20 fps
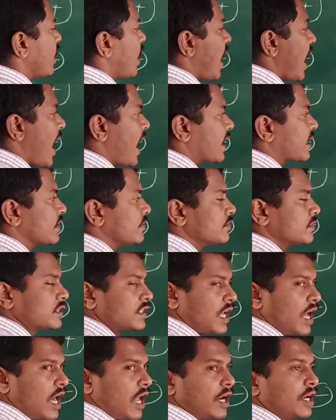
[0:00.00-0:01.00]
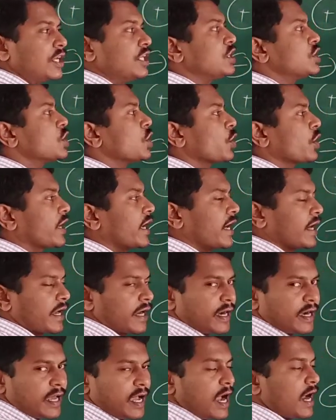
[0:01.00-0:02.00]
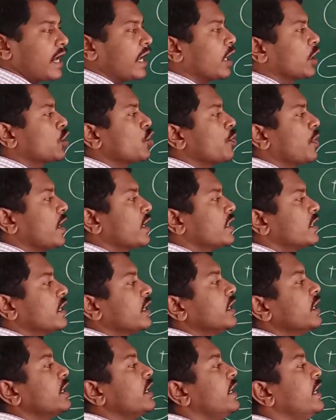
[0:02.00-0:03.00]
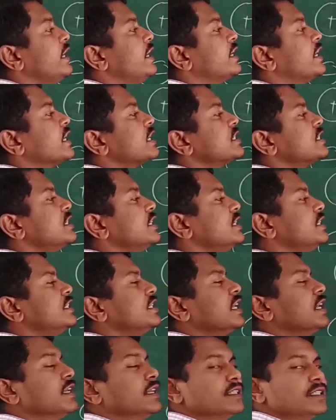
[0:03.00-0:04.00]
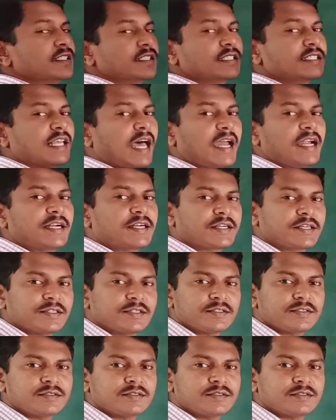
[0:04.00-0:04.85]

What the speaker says: atoms are dislocated and occupy the interstitial site